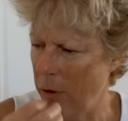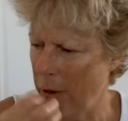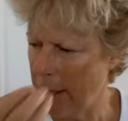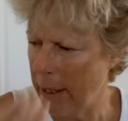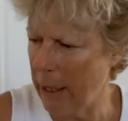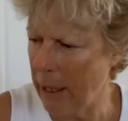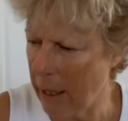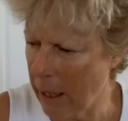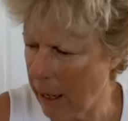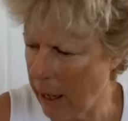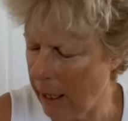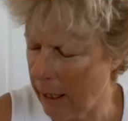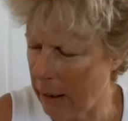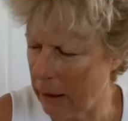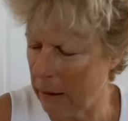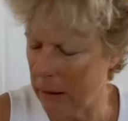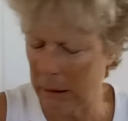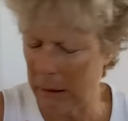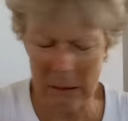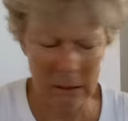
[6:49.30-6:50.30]
feeling
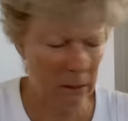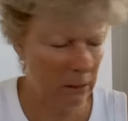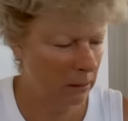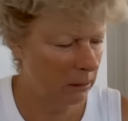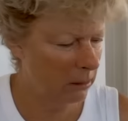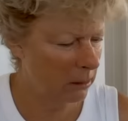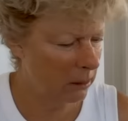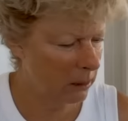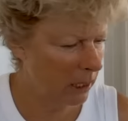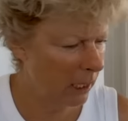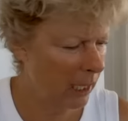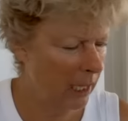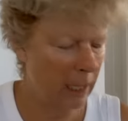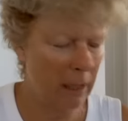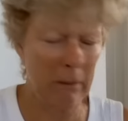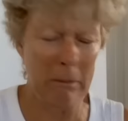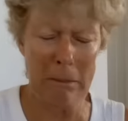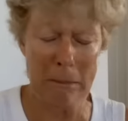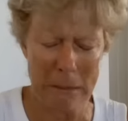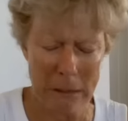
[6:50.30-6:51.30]
like, oh,
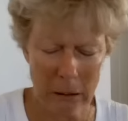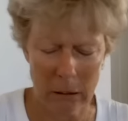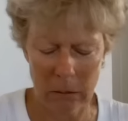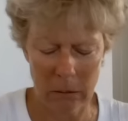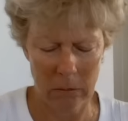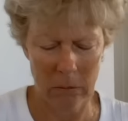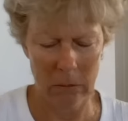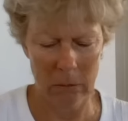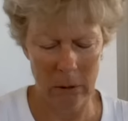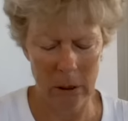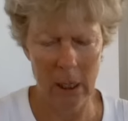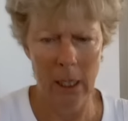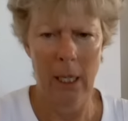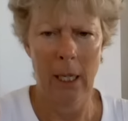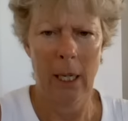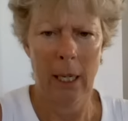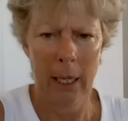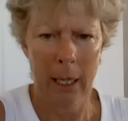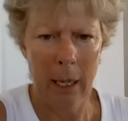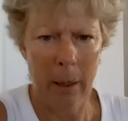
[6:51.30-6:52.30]
okay. Ooh,
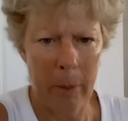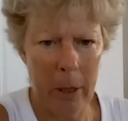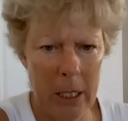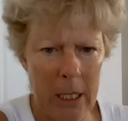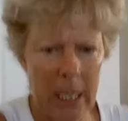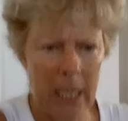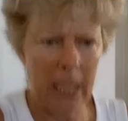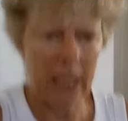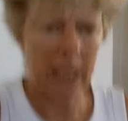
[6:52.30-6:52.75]
come